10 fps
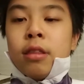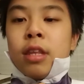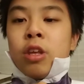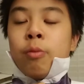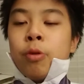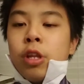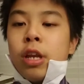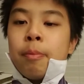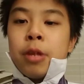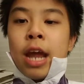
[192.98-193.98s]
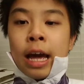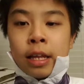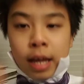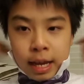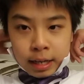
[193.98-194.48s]
Then you pull it up the
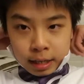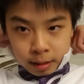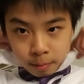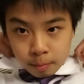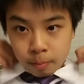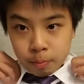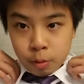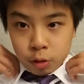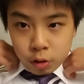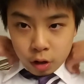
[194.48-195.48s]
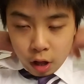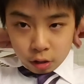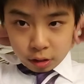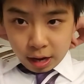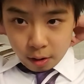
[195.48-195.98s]
neckline, pull your
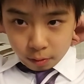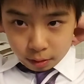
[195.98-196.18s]
collar down.